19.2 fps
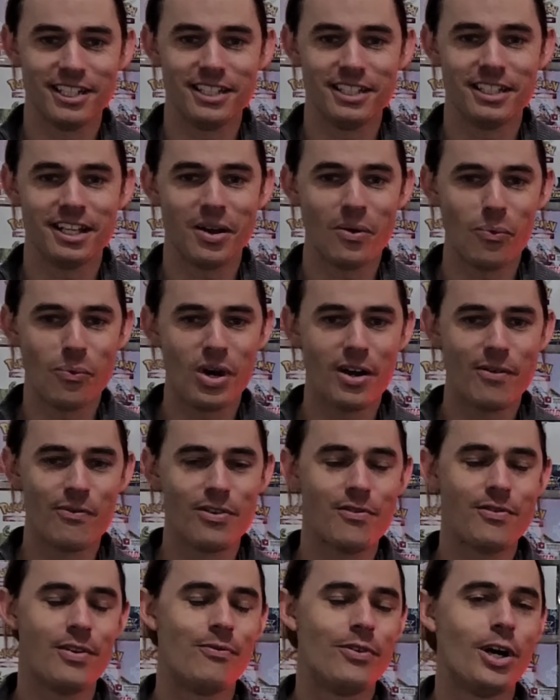You get 1
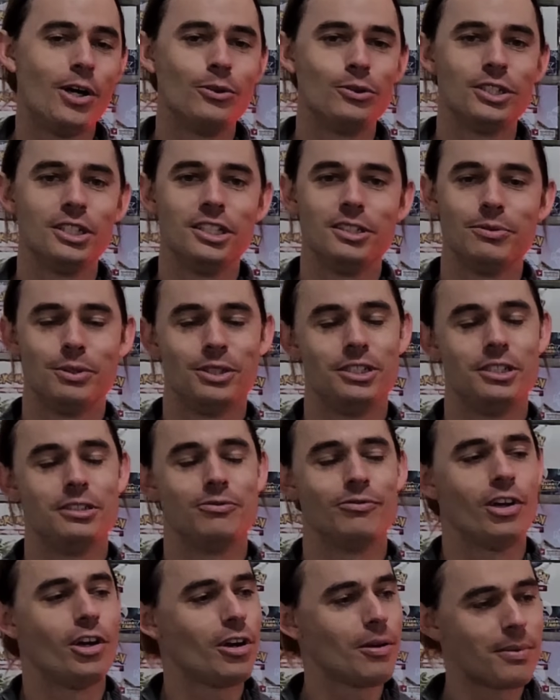Vivid Voltage, which is
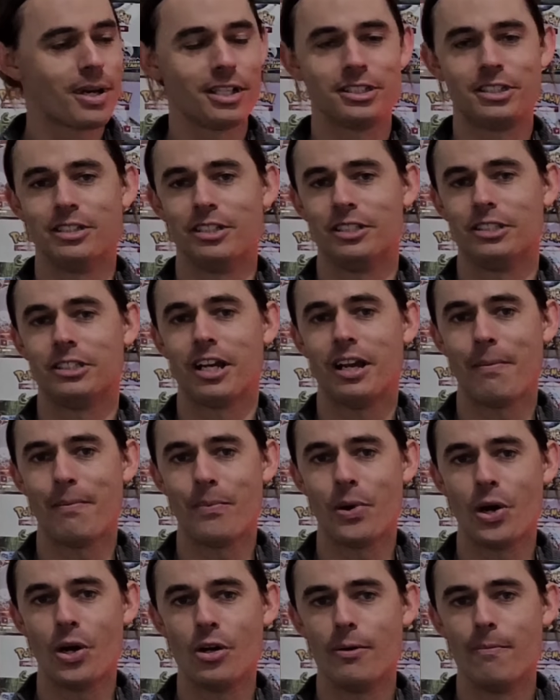very much in the same
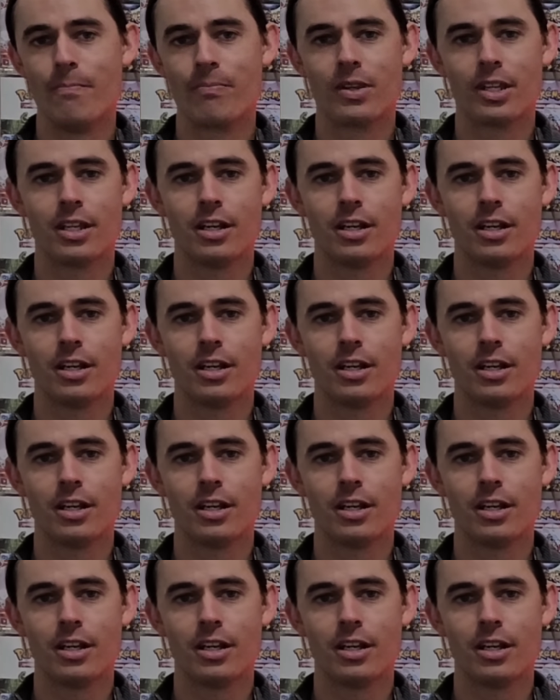boat.